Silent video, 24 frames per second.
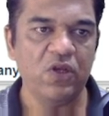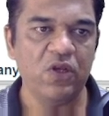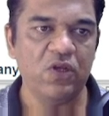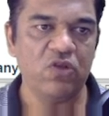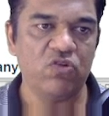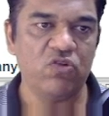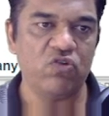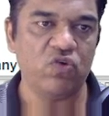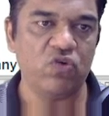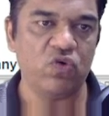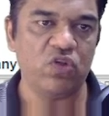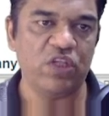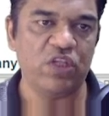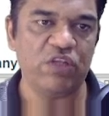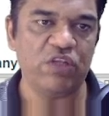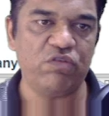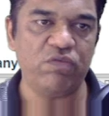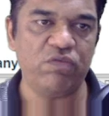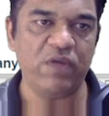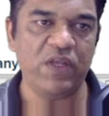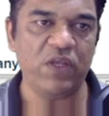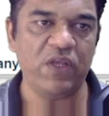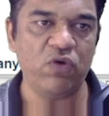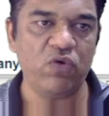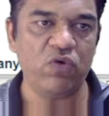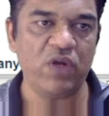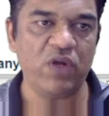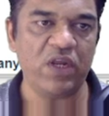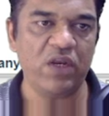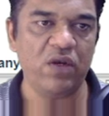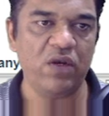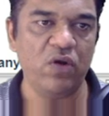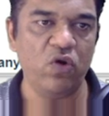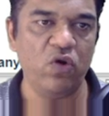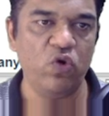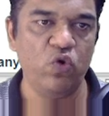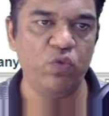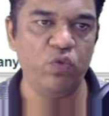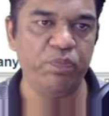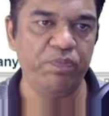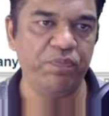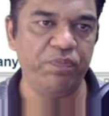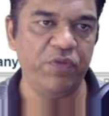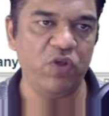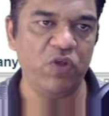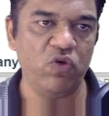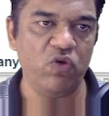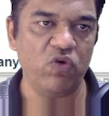So this way you can
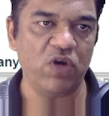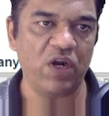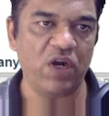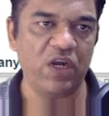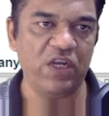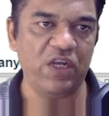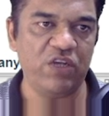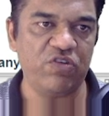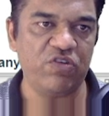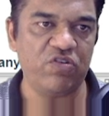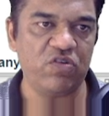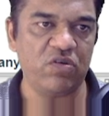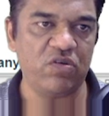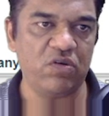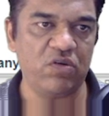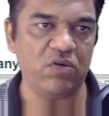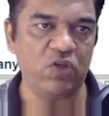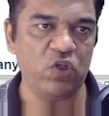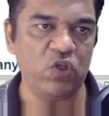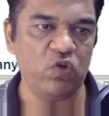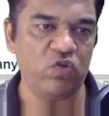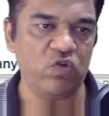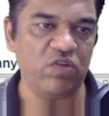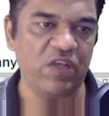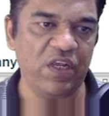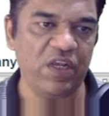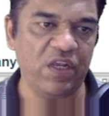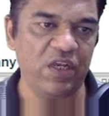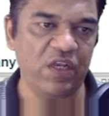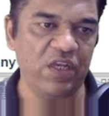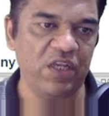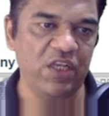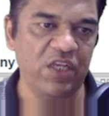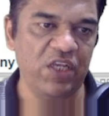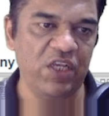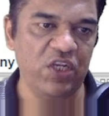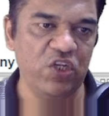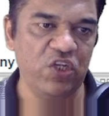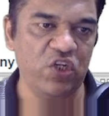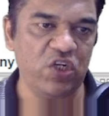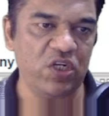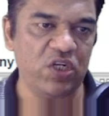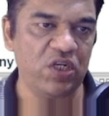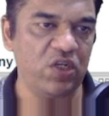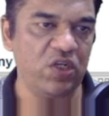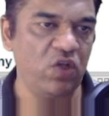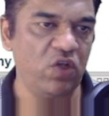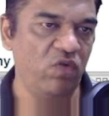loop your list using each.
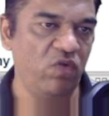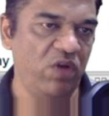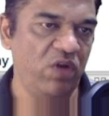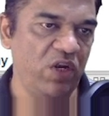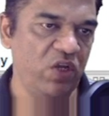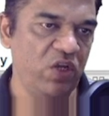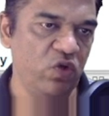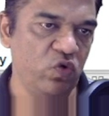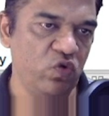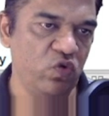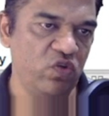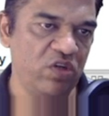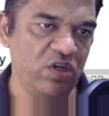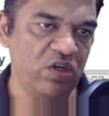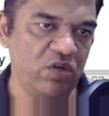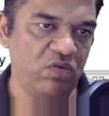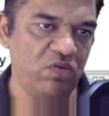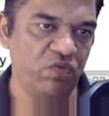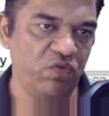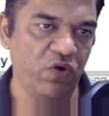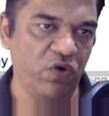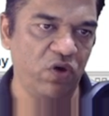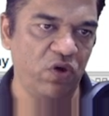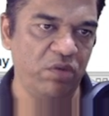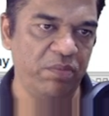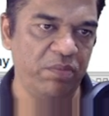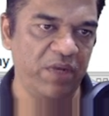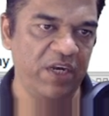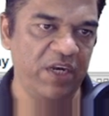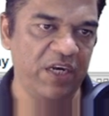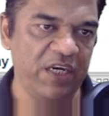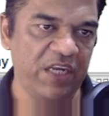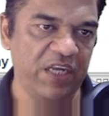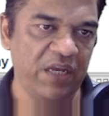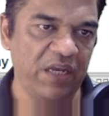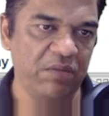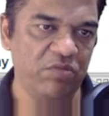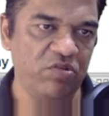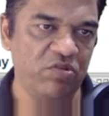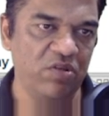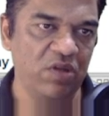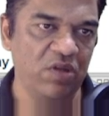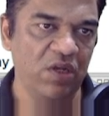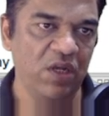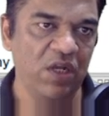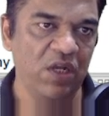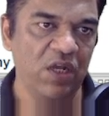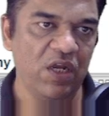You will use it for many times,
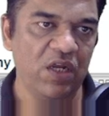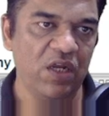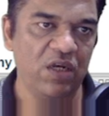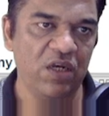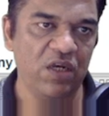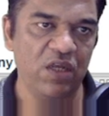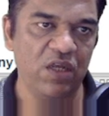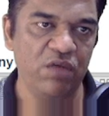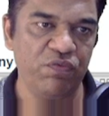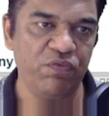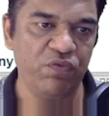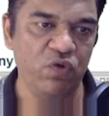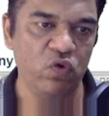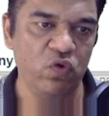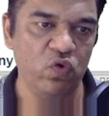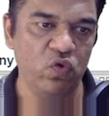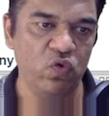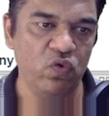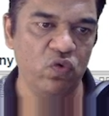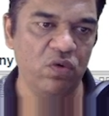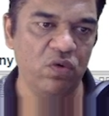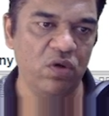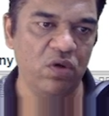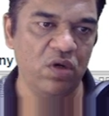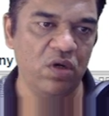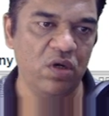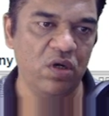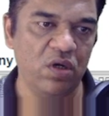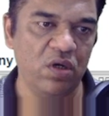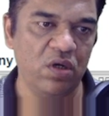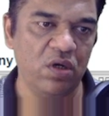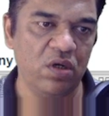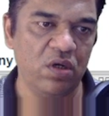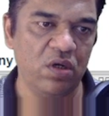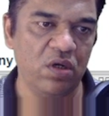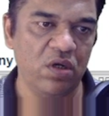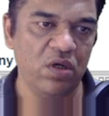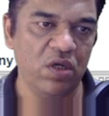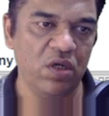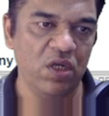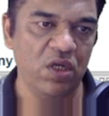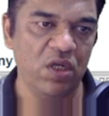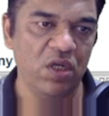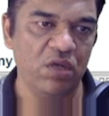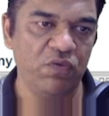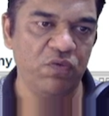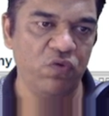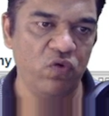and if you
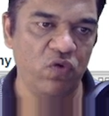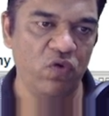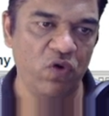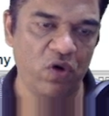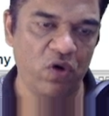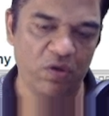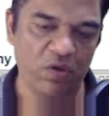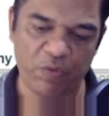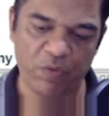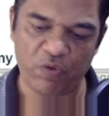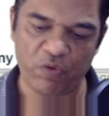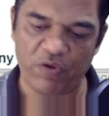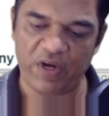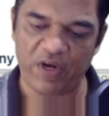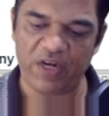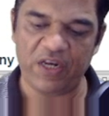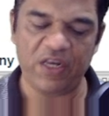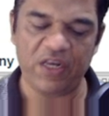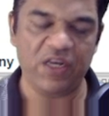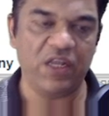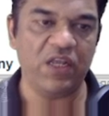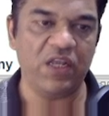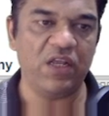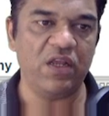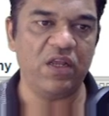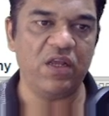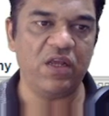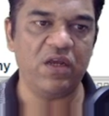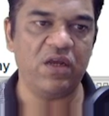not provide any